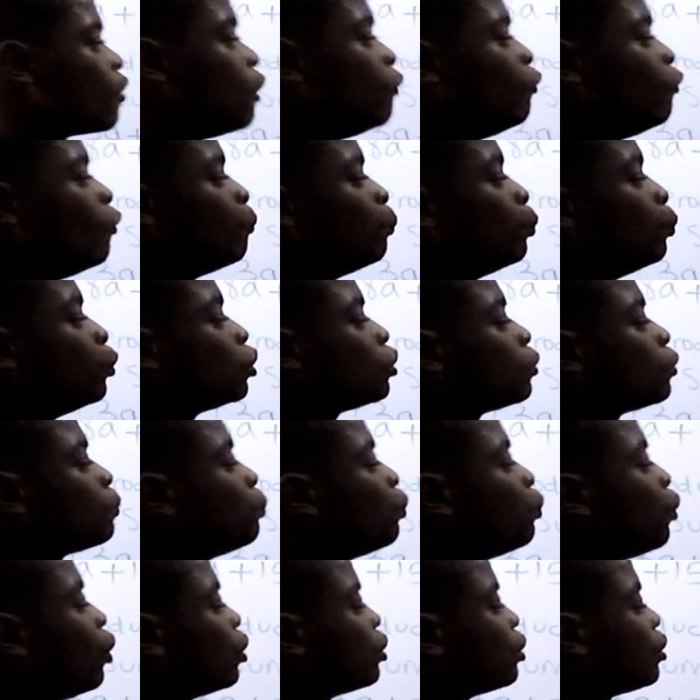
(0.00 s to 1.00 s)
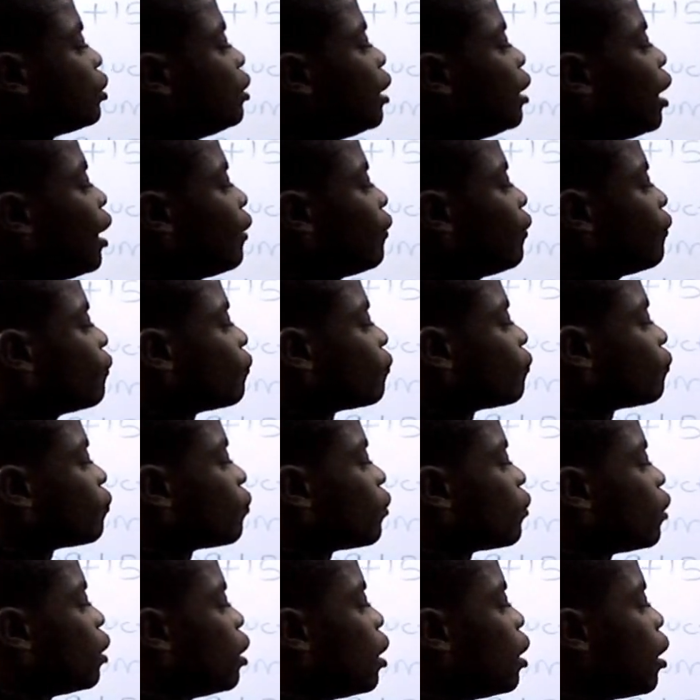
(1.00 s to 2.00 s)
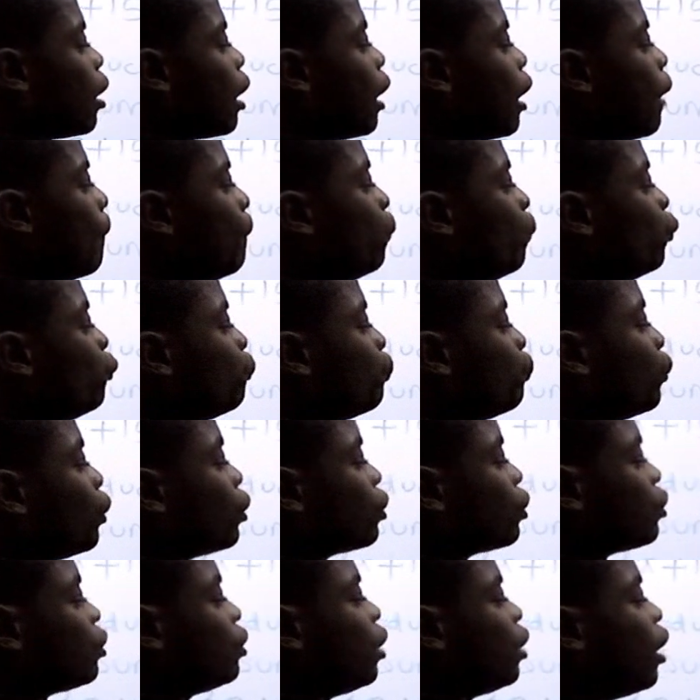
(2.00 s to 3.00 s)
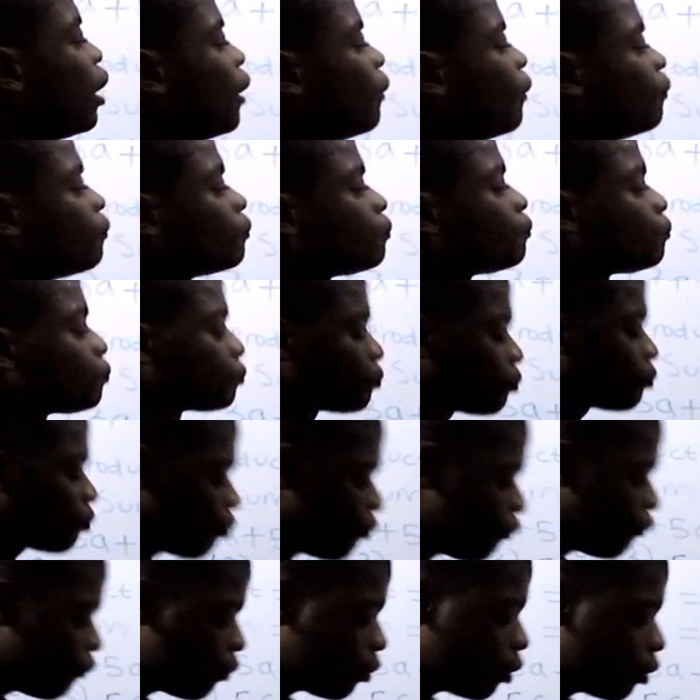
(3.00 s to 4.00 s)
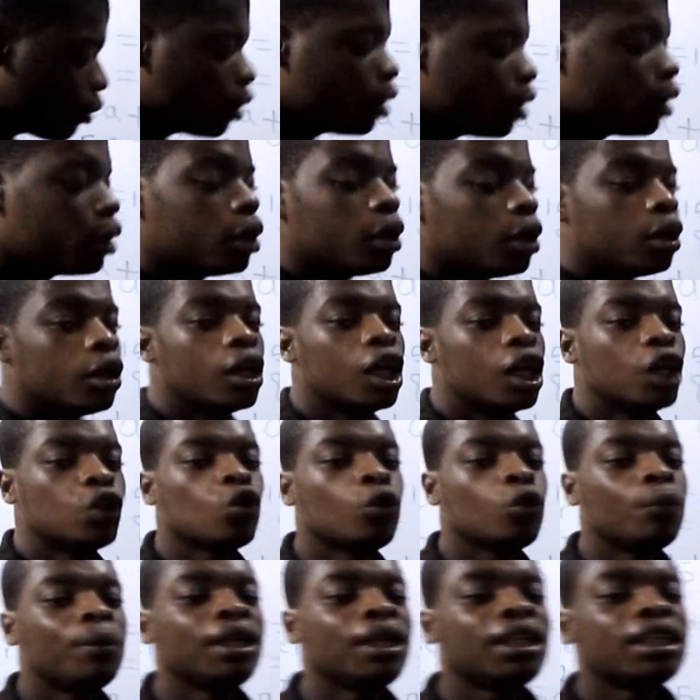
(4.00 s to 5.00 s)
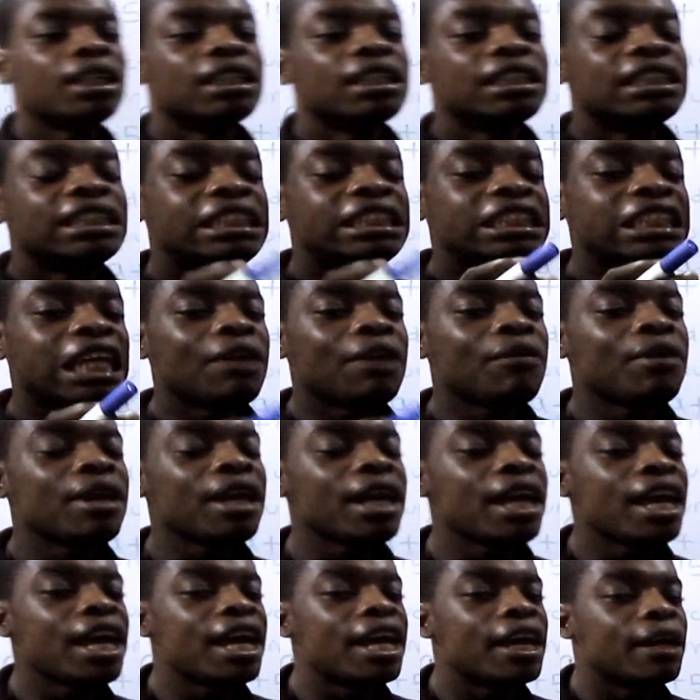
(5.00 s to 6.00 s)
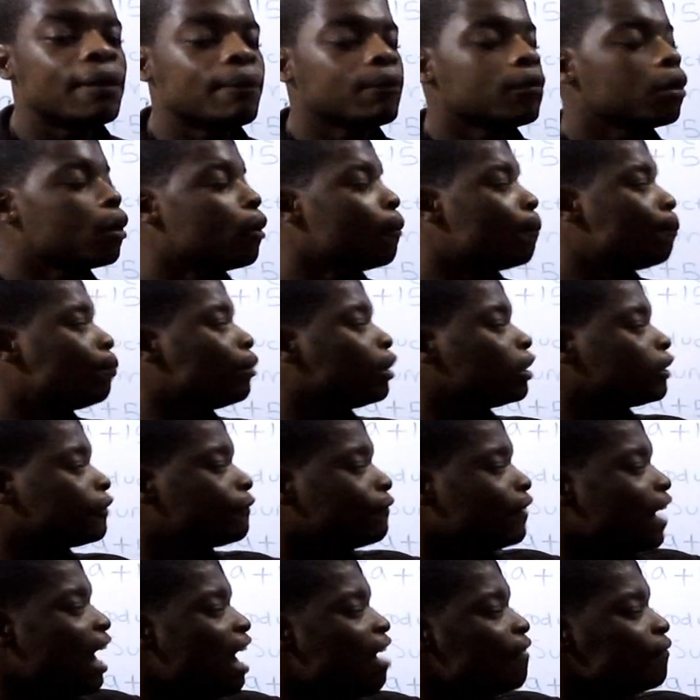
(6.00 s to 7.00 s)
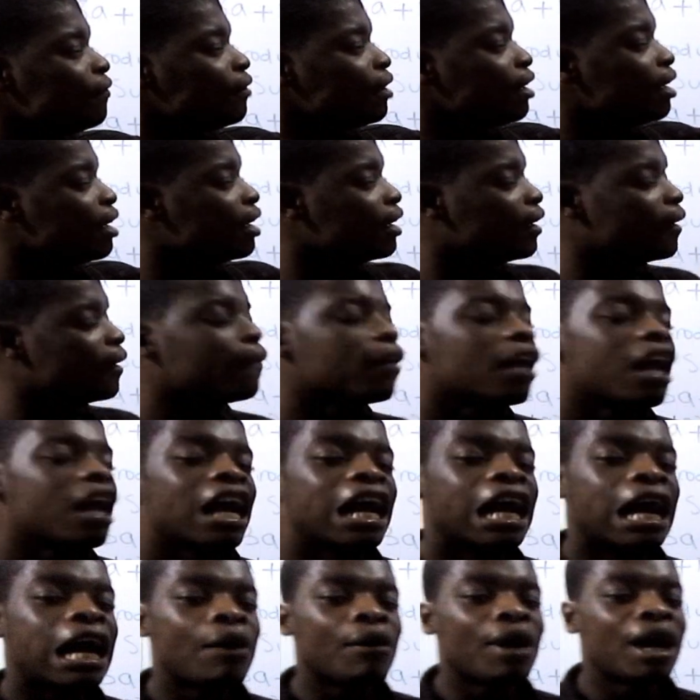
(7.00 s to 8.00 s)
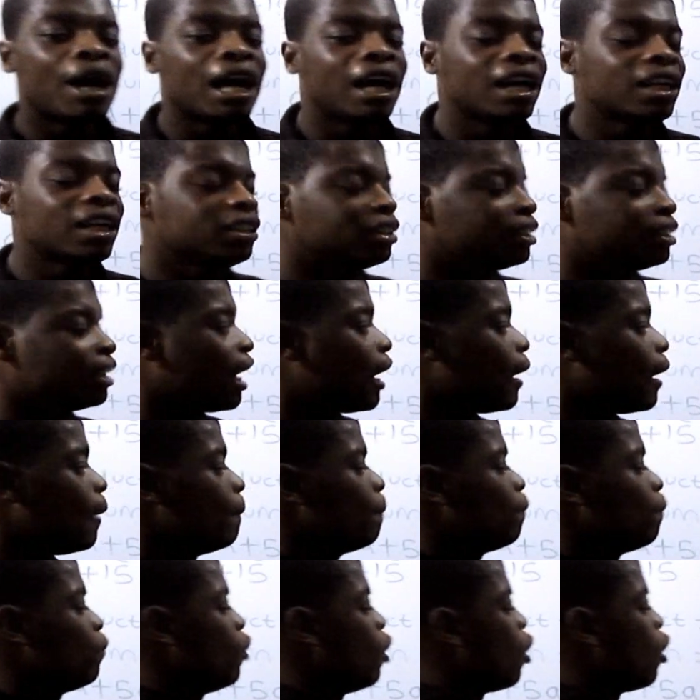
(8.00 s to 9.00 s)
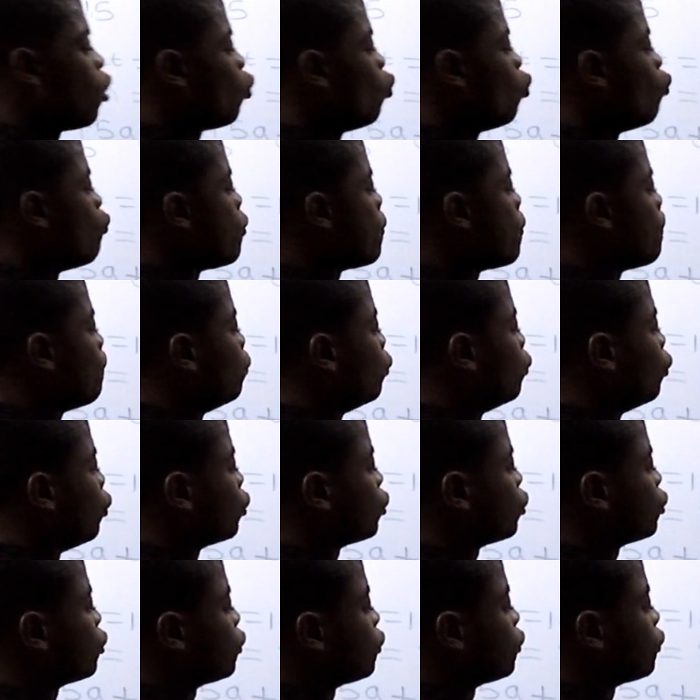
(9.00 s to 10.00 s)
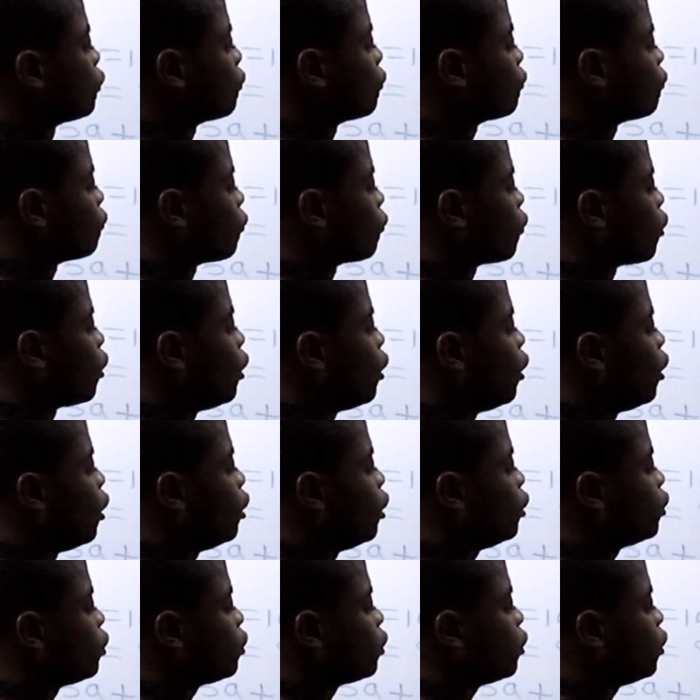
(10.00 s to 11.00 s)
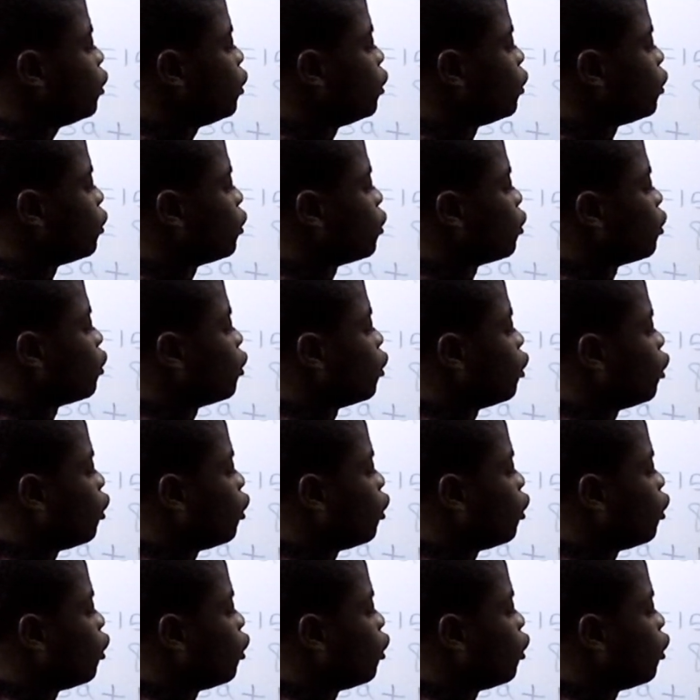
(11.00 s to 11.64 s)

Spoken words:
We put plus here and put plus here. It will be 3a plus 5a. Our answer will be plus 8a.